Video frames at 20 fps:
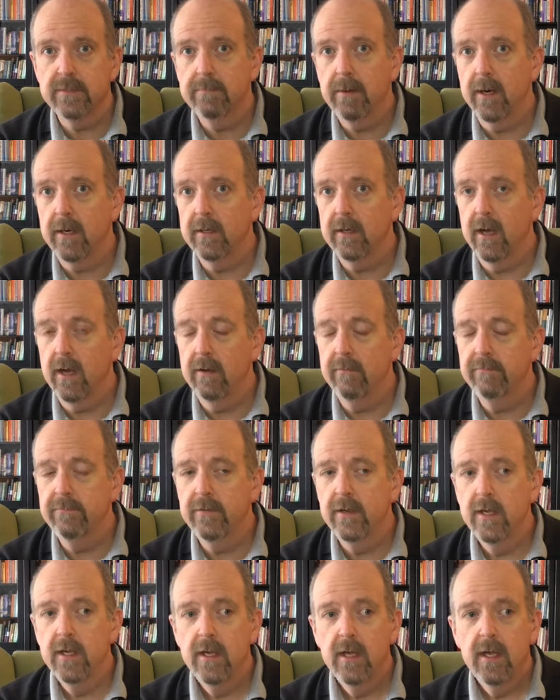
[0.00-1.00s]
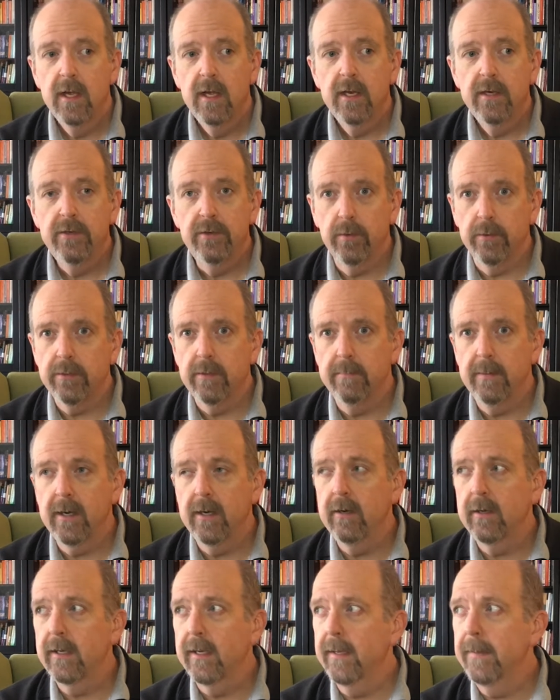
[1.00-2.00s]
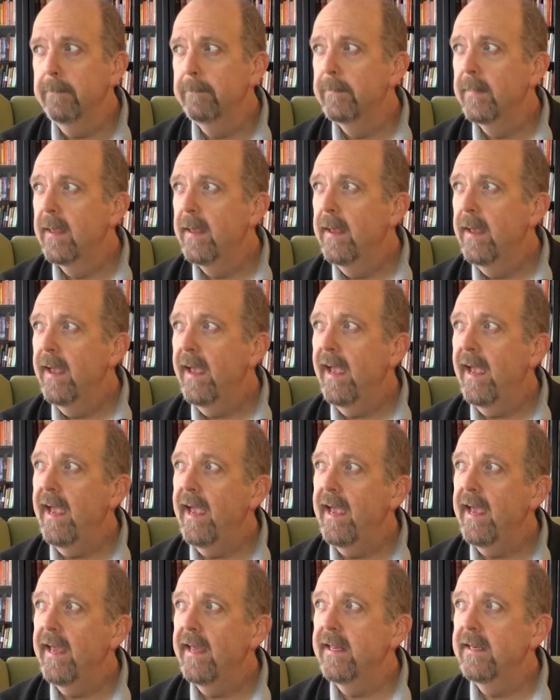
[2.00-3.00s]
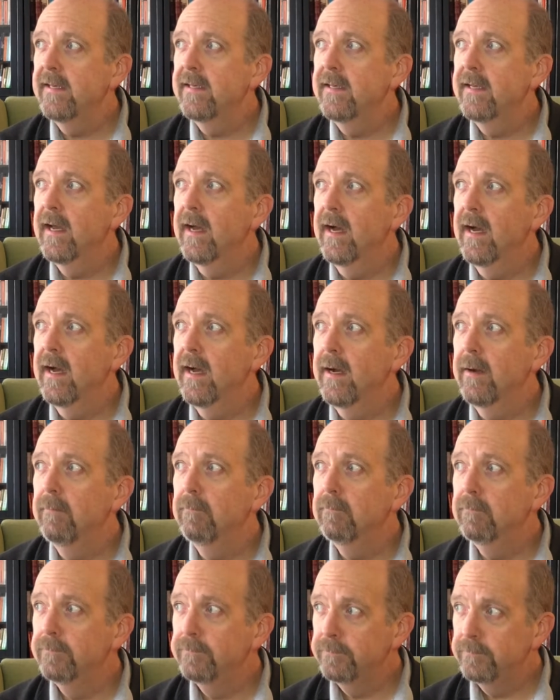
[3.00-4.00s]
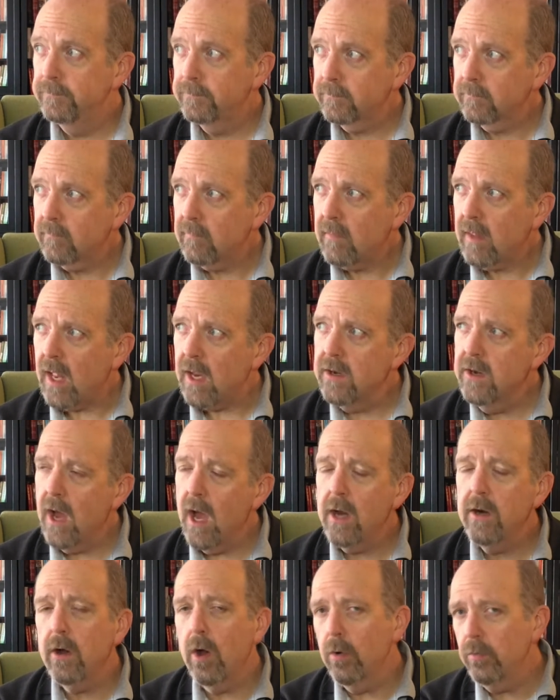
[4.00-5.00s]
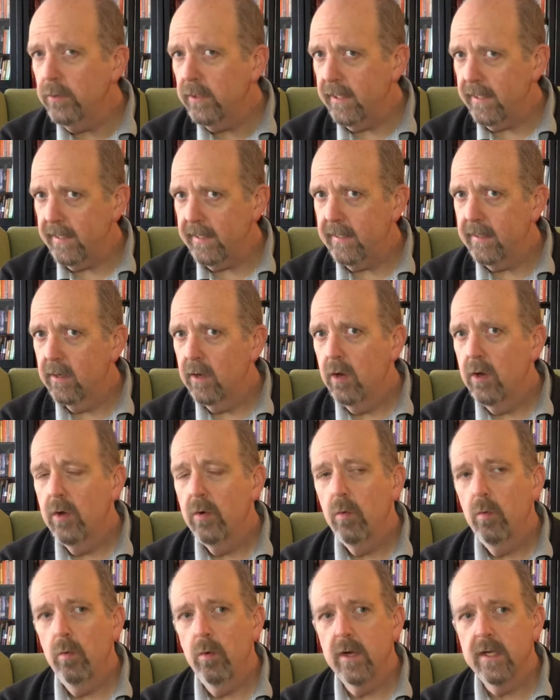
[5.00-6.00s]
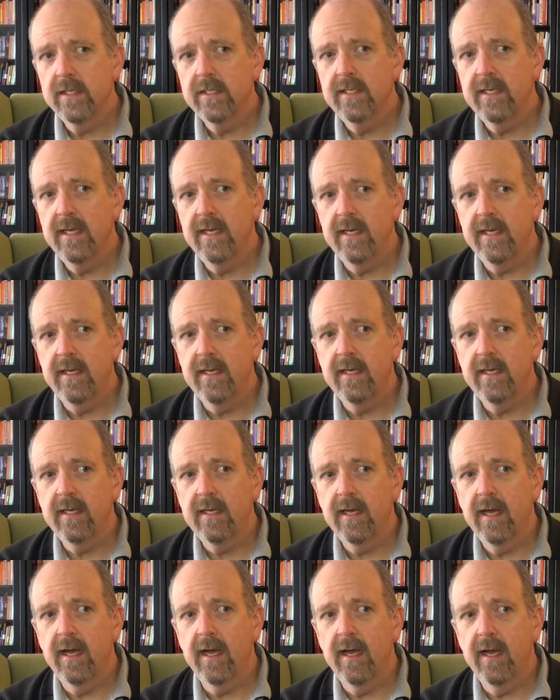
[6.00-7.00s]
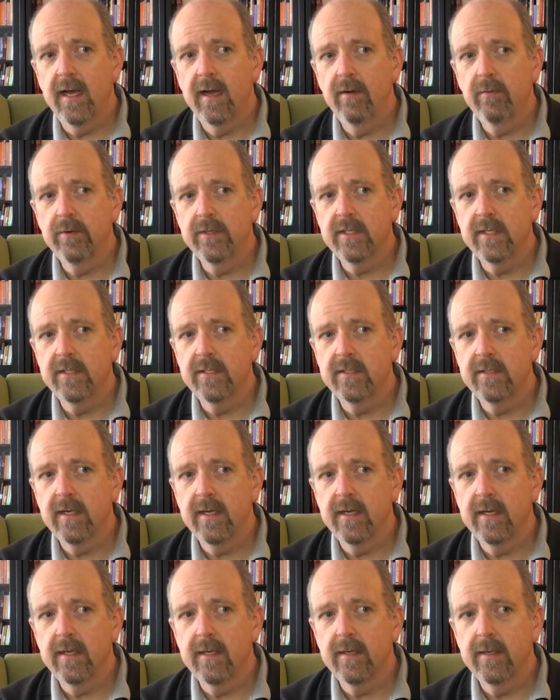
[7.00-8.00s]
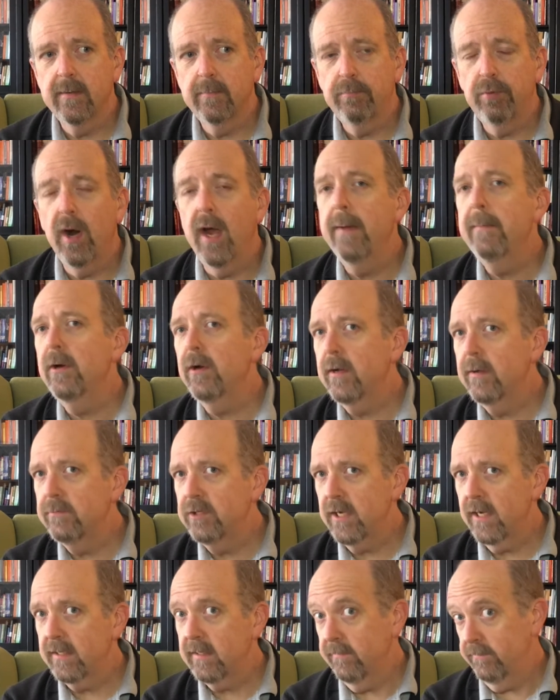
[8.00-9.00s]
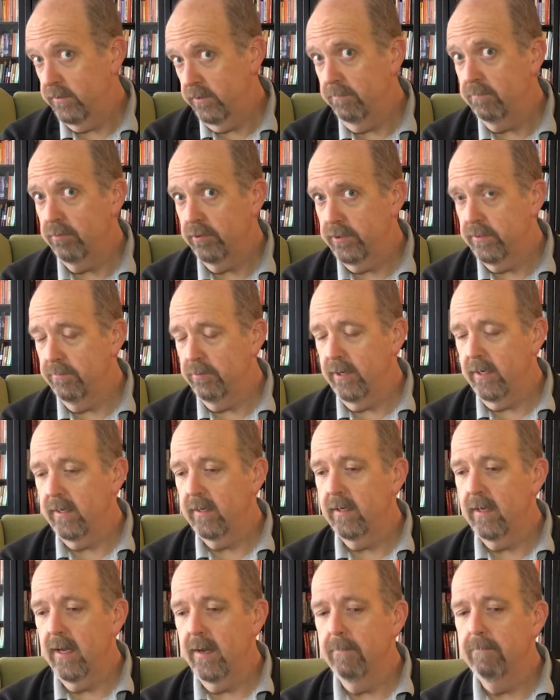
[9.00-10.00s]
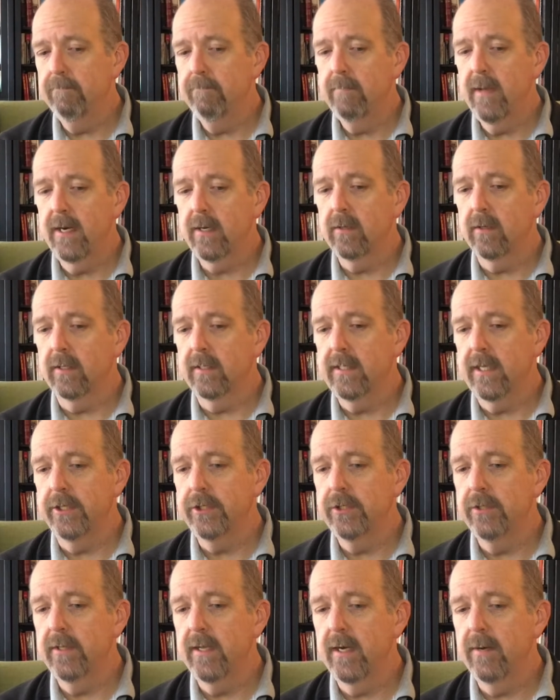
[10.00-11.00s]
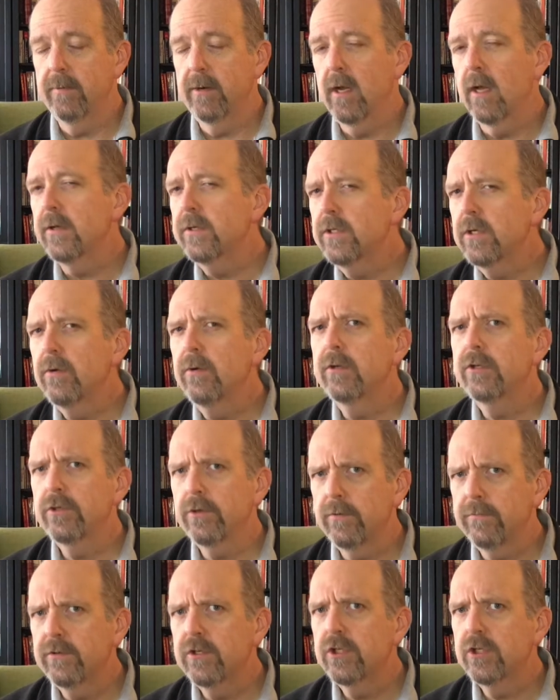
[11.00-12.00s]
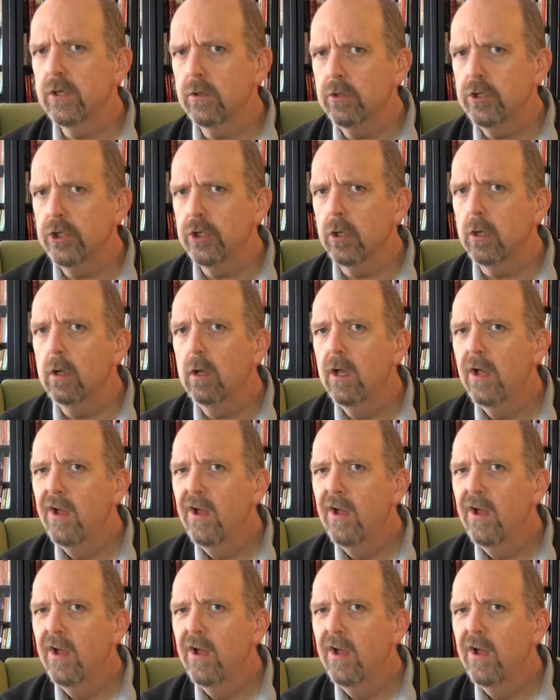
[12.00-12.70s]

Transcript: part of North America, and not only was his primary objective to bring medical attention there, but also a sort of social.